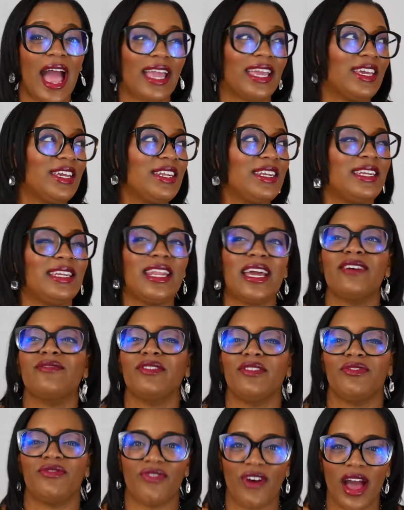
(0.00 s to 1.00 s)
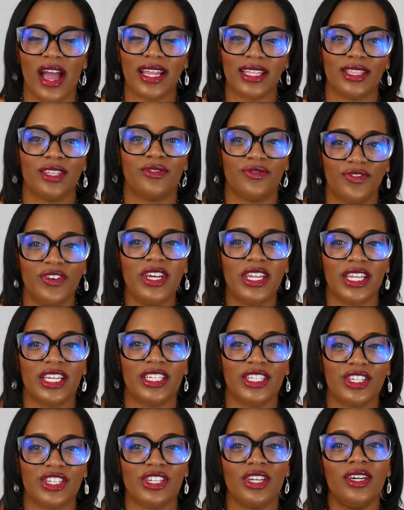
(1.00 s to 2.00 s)
could never find the
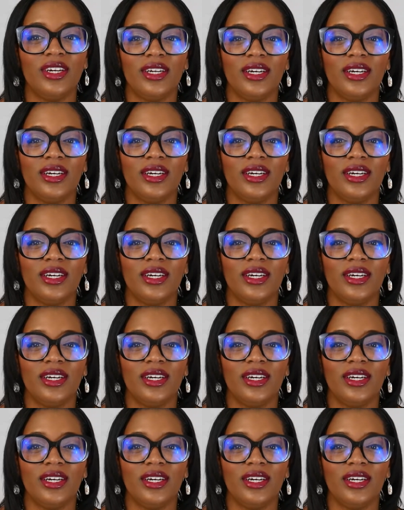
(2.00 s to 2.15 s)
footage